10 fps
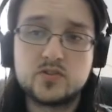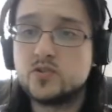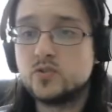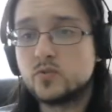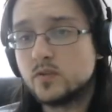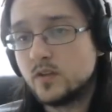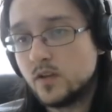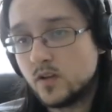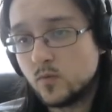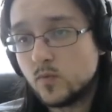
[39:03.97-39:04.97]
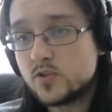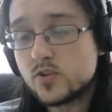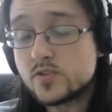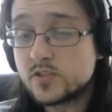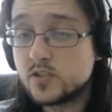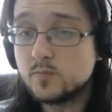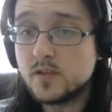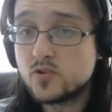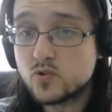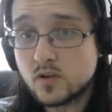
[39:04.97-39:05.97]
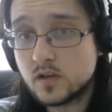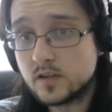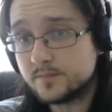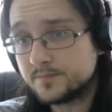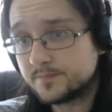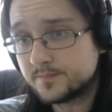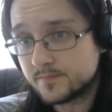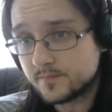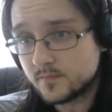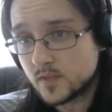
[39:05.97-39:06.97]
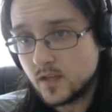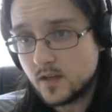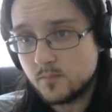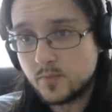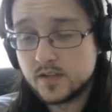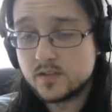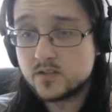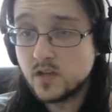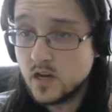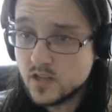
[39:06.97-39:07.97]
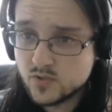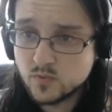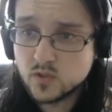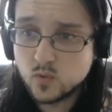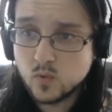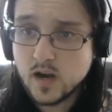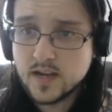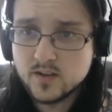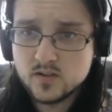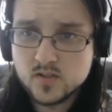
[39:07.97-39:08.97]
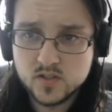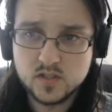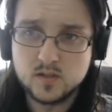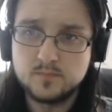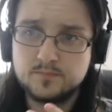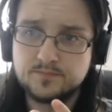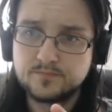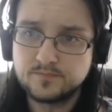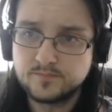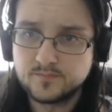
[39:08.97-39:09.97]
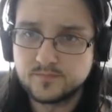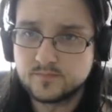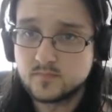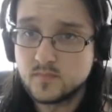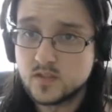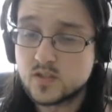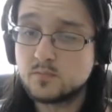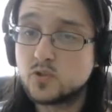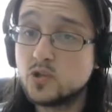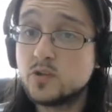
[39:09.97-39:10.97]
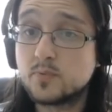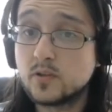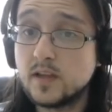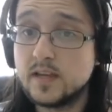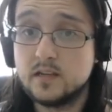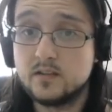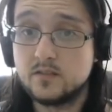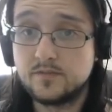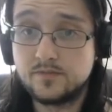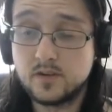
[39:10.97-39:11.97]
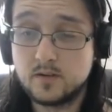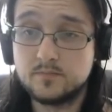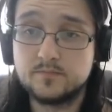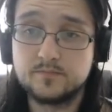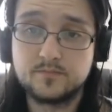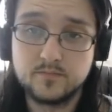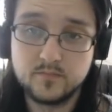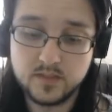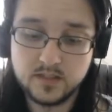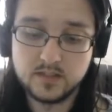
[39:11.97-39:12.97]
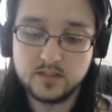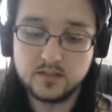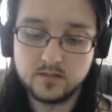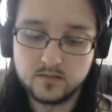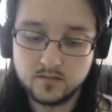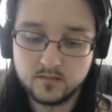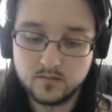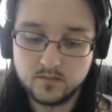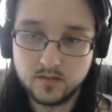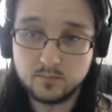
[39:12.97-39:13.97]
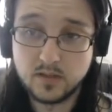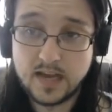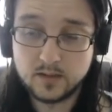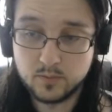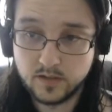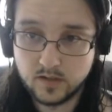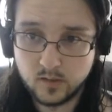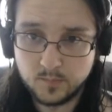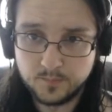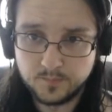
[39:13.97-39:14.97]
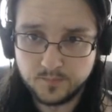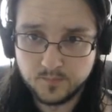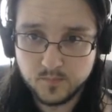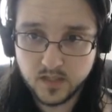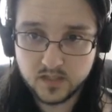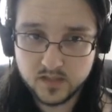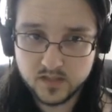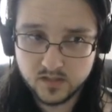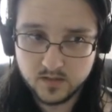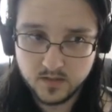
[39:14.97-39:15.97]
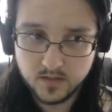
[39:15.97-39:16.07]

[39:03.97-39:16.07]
2, which should still be drawn, but it does require some good play from the Black player, because